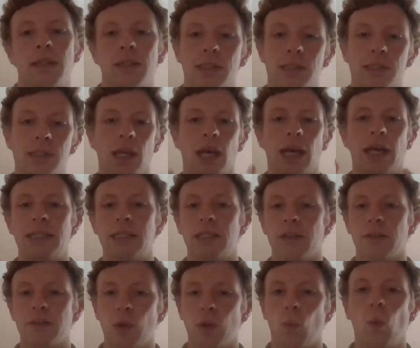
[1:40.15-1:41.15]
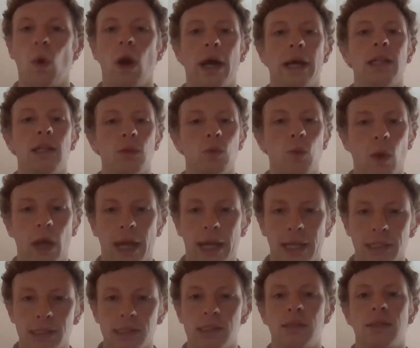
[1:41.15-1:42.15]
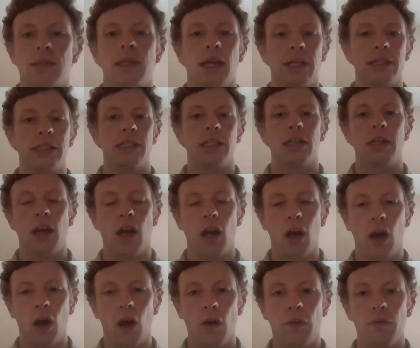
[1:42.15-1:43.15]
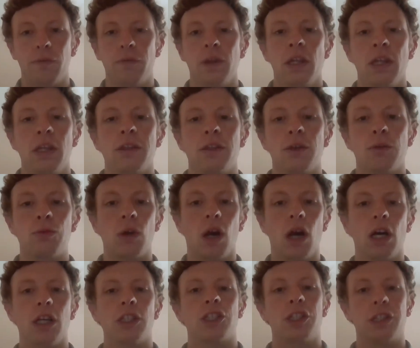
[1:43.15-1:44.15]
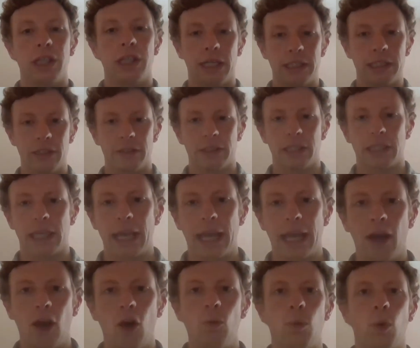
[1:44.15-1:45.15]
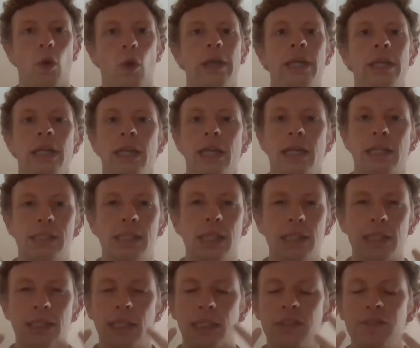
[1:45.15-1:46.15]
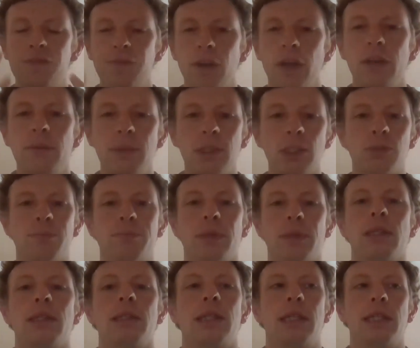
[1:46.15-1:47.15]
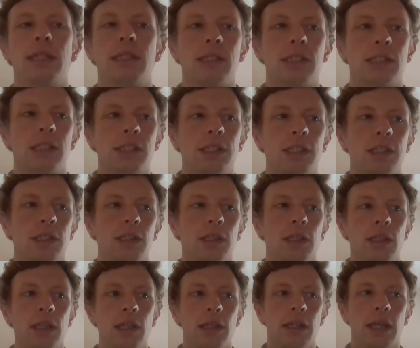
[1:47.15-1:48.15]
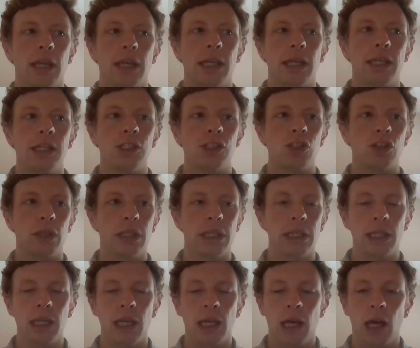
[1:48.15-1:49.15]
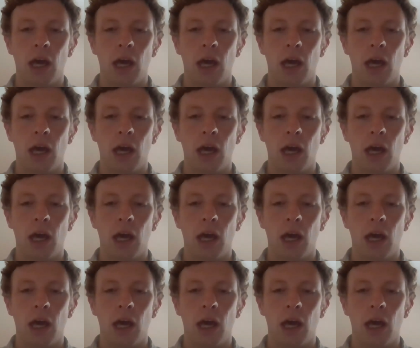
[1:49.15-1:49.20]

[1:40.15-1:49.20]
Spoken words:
This idea of the Wild West, the idea of the rancher, the idea of the cowboy, is something that's very much built into the history